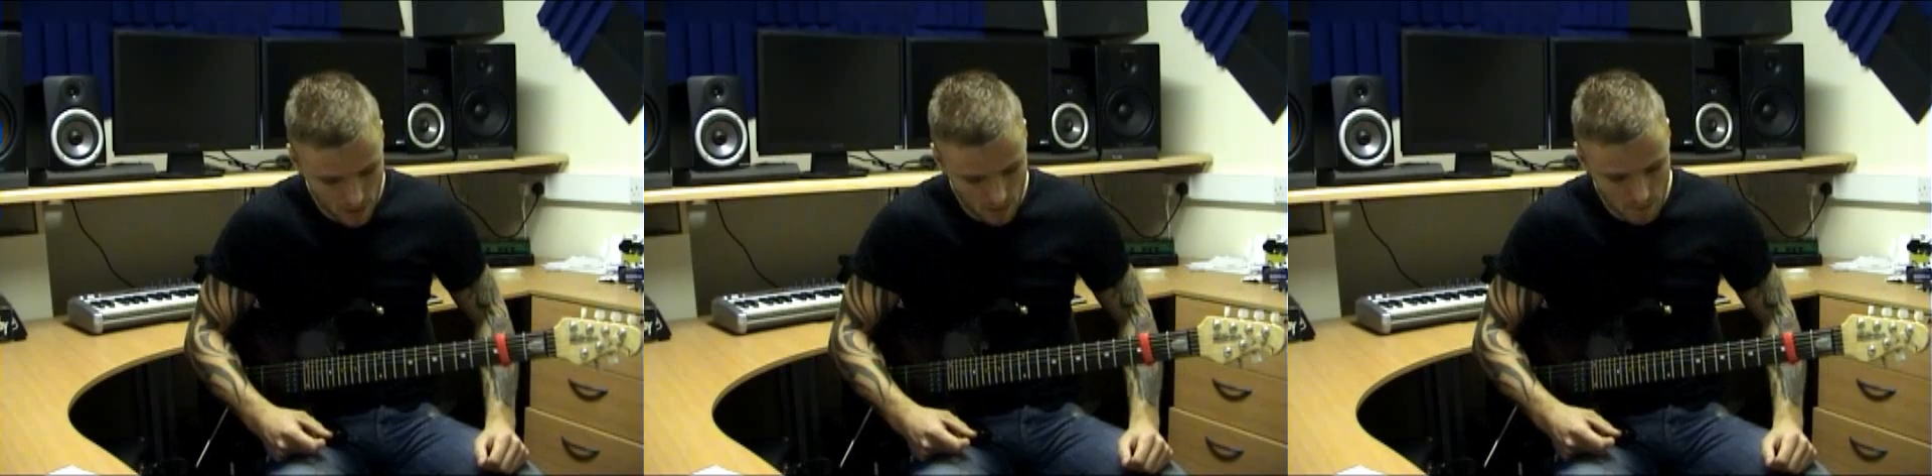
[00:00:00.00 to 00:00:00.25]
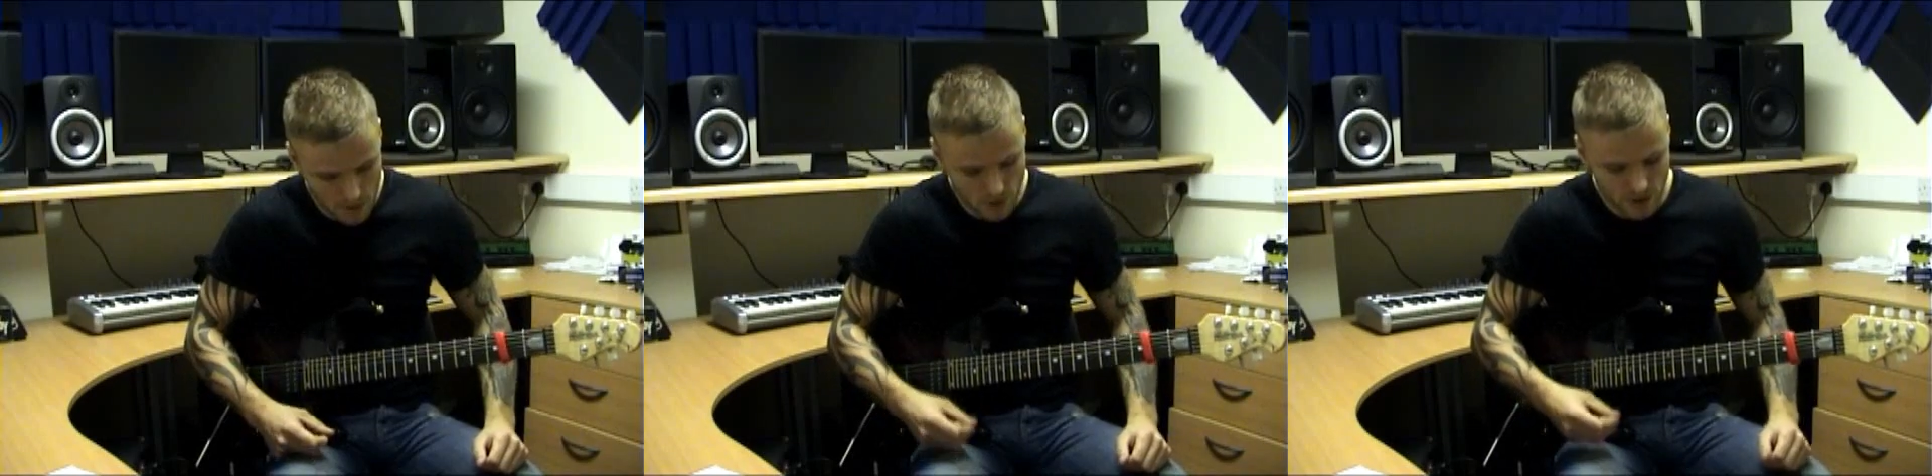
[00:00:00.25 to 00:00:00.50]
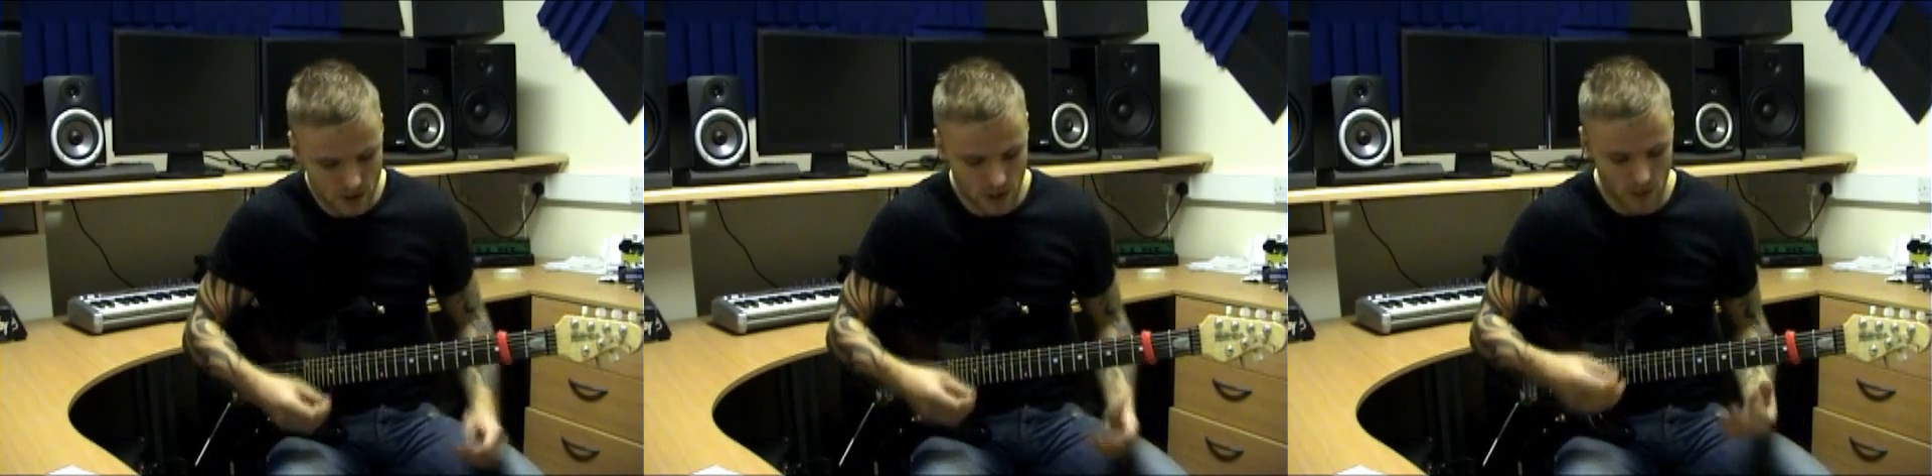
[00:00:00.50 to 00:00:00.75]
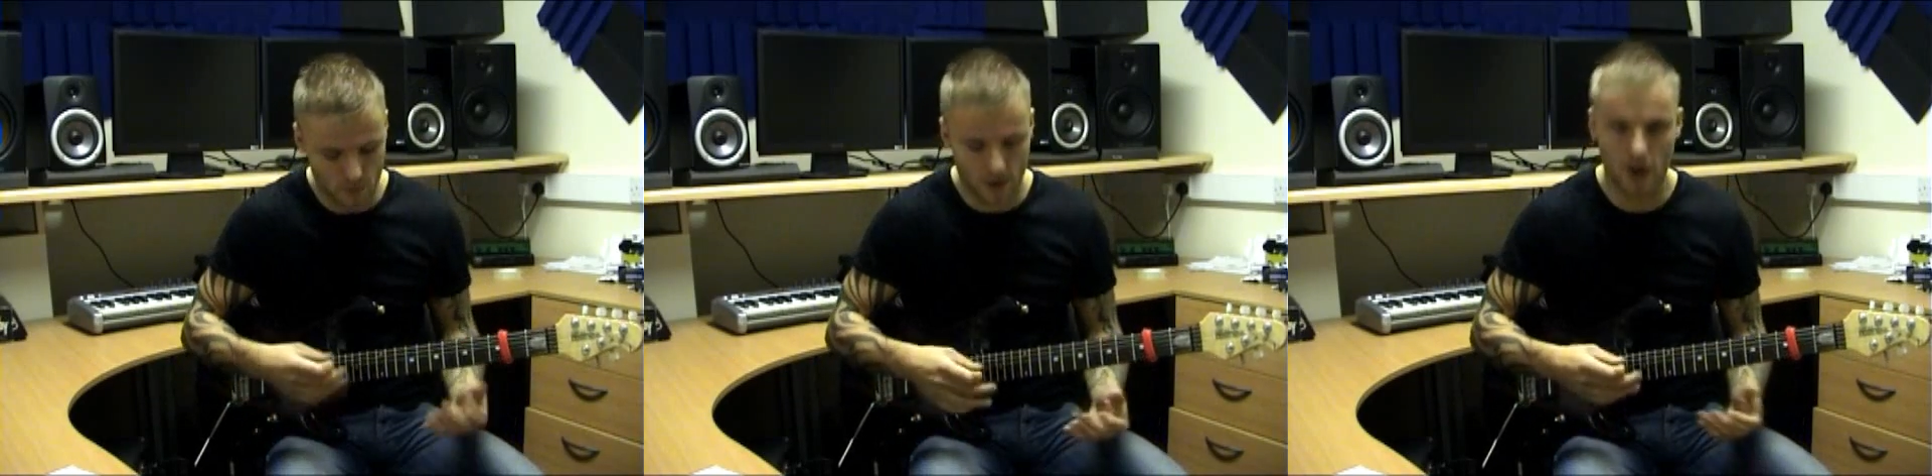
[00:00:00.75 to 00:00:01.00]
most of the
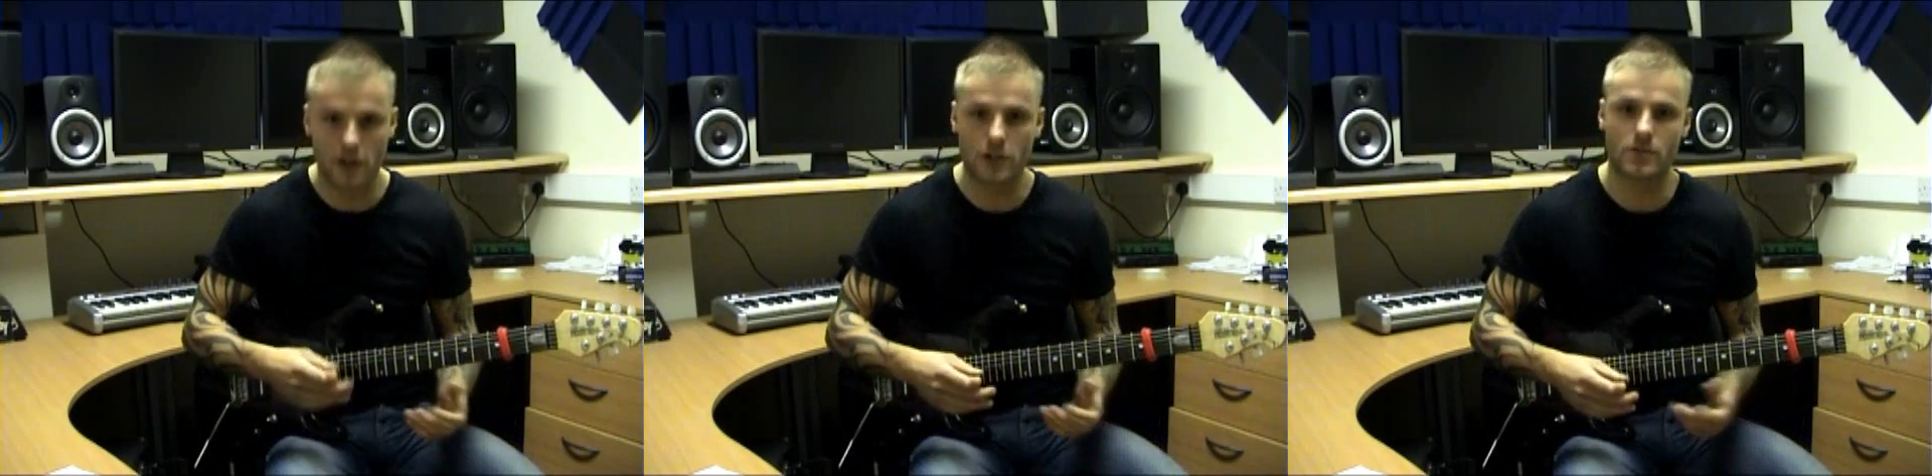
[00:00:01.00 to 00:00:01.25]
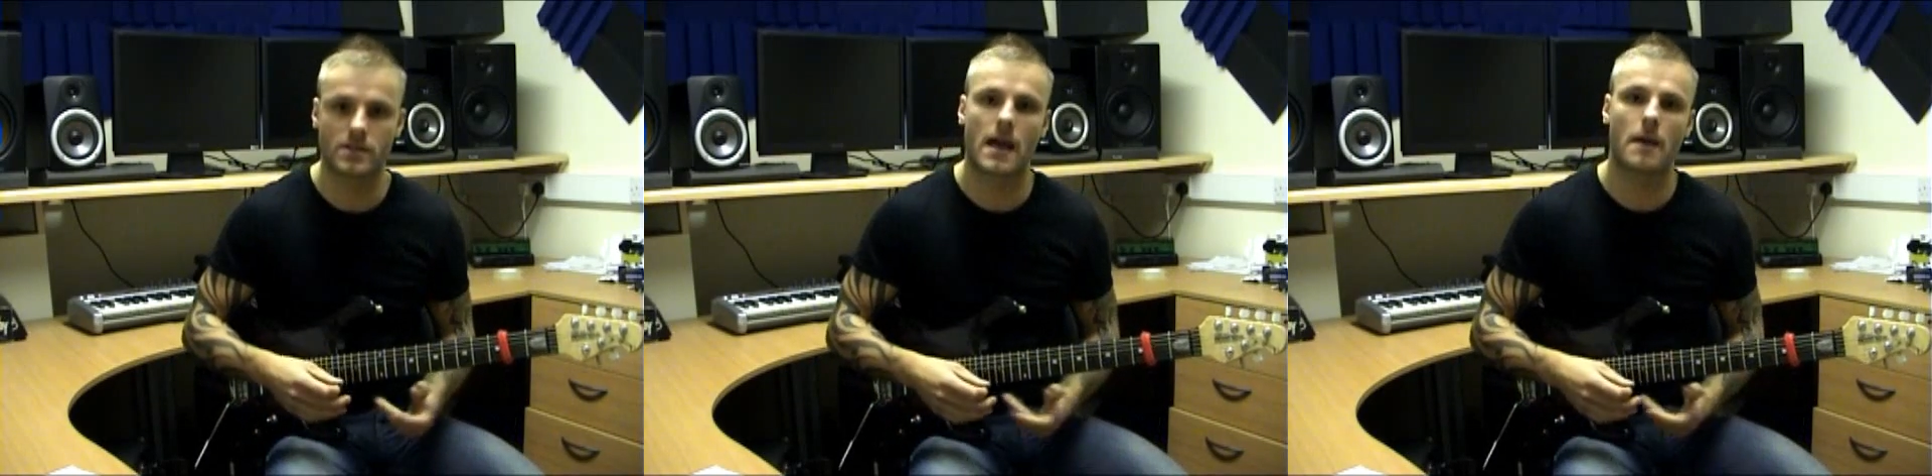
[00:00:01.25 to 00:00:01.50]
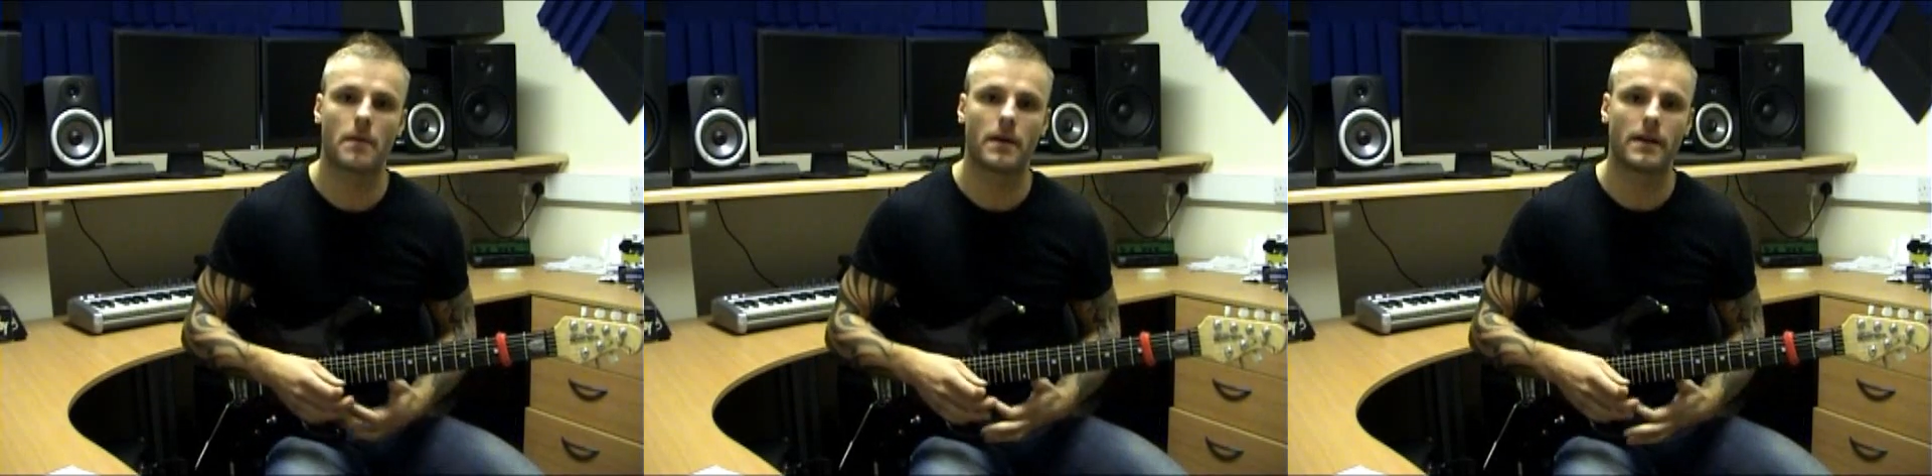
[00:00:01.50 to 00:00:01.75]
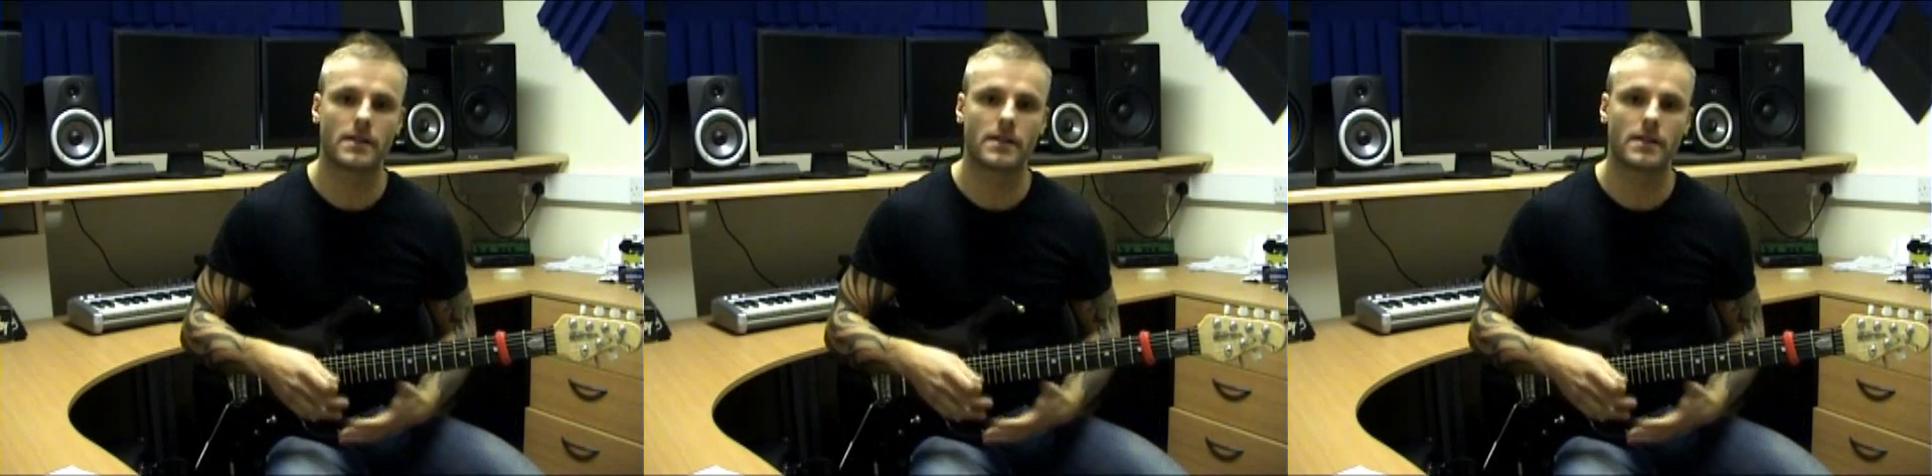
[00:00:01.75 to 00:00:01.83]
time when I use tapping,